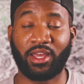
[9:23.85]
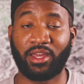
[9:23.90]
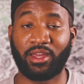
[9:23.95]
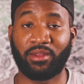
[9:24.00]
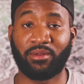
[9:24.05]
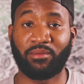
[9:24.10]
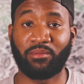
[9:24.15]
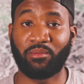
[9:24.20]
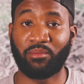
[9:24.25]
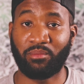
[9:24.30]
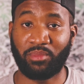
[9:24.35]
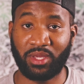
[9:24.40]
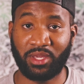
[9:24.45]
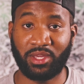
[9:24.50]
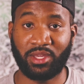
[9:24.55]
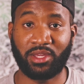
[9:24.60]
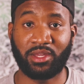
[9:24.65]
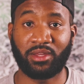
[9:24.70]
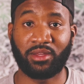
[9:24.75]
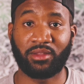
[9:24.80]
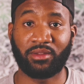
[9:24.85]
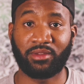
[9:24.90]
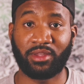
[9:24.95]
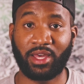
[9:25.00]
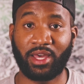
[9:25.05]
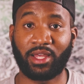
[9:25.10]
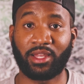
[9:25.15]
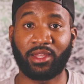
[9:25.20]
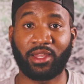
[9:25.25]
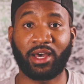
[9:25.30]
and be
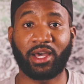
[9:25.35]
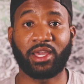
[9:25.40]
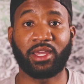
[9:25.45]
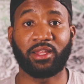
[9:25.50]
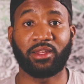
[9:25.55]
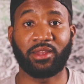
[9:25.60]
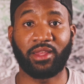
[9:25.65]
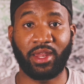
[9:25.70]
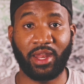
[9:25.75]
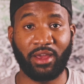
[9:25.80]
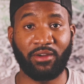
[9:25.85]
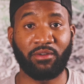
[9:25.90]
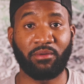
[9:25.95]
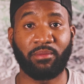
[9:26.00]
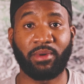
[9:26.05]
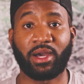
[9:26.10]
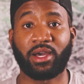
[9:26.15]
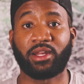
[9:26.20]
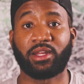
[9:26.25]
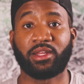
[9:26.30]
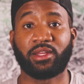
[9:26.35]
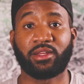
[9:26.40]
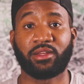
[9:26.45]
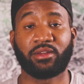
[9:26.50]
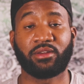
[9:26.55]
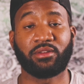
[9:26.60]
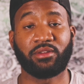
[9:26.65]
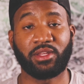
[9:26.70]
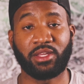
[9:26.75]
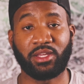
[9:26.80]
that light that
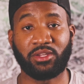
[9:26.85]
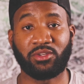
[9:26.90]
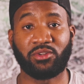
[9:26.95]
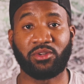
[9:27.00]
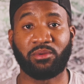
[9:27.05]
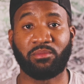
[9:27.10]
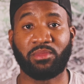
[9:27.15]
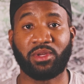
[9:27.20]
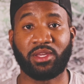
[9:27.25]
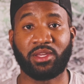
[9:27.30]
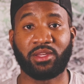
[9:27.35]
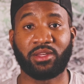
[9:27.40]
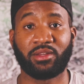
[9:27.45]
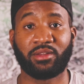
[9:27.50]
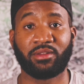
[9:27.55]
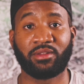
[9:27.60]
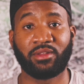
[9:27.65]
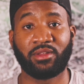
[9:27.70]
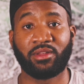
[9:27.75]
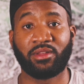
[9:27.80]
everybody needs you to be.